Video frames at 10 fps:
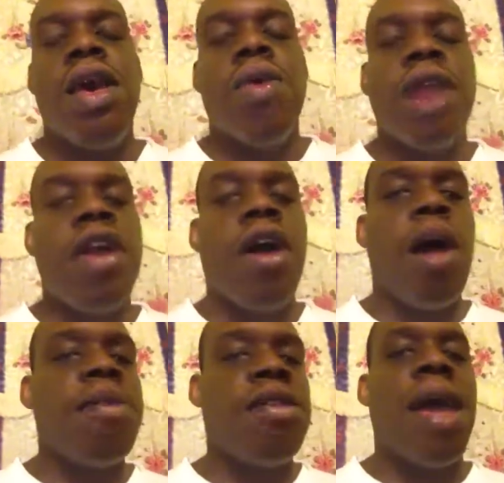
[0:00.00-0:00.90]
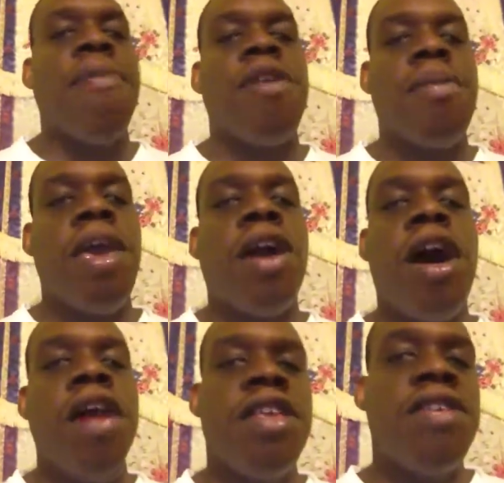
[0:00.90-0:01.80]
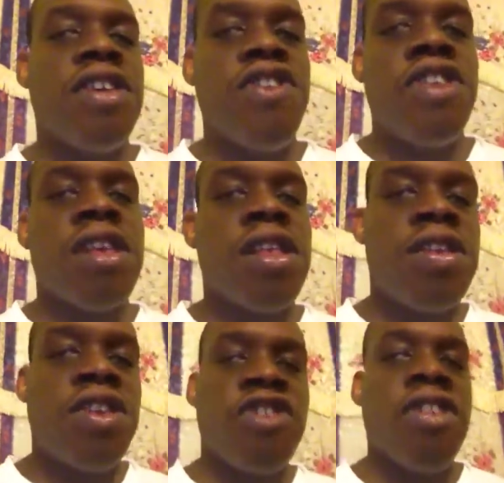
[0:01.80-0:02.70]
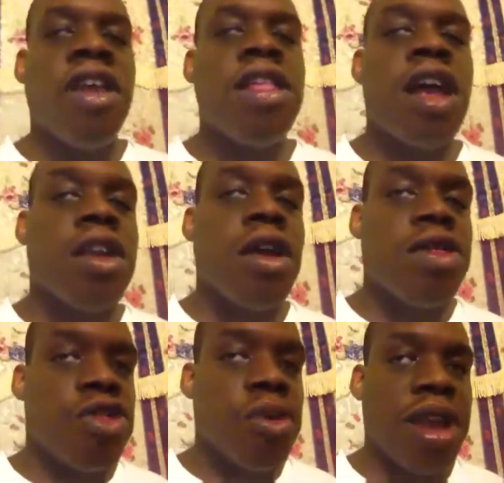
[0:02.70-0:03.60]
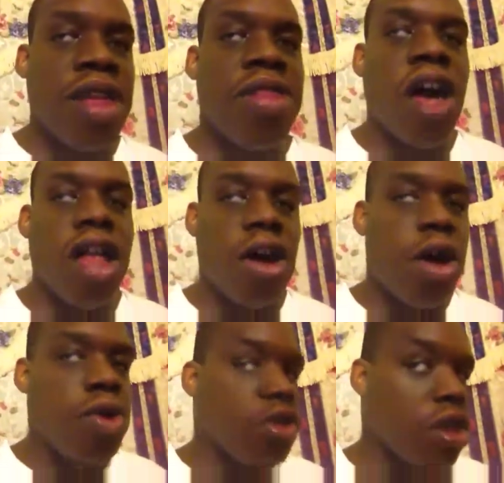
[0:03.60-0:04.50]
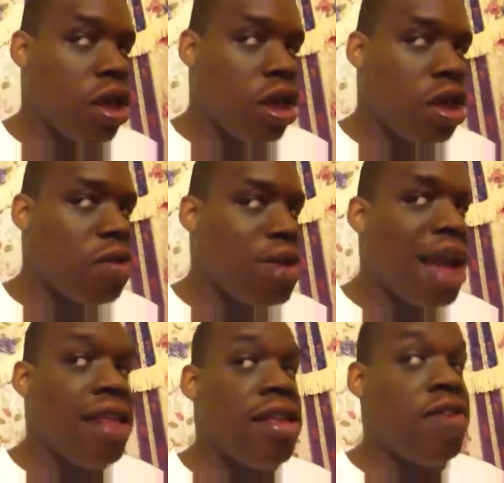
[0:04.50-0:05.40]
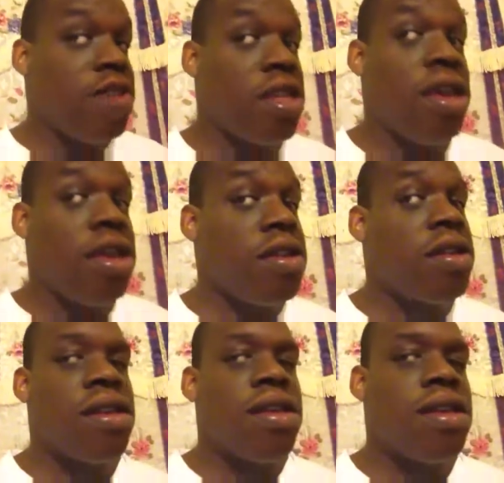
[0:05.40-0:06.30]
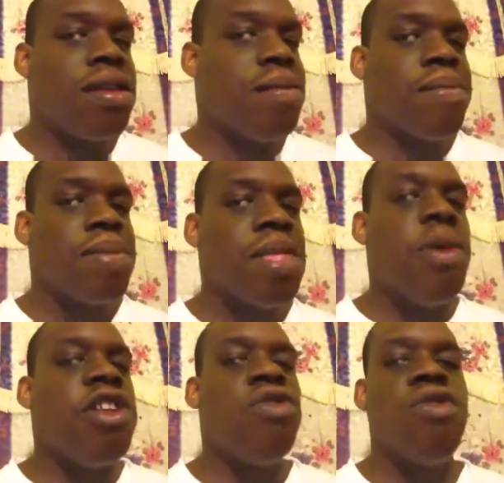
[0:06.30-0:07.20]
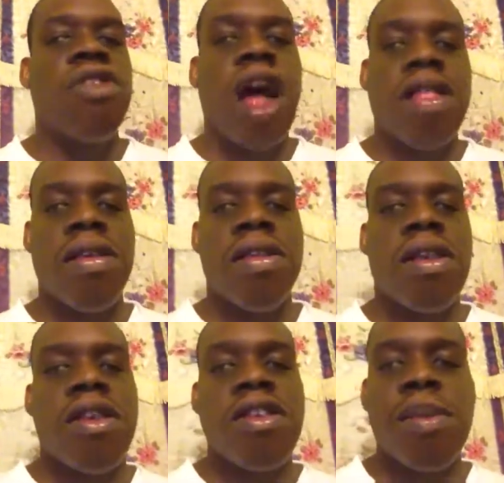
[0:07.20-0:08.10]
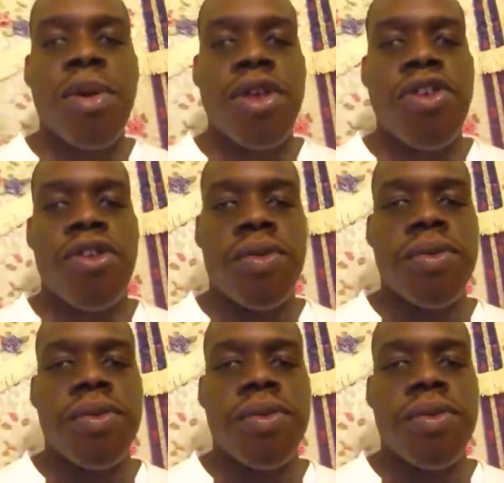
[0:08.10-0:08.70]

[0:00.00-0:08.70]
When it comes time to make hard decisions and decisions that are not thoroughly thought out, the reality of it is they will choose not to disappoint you,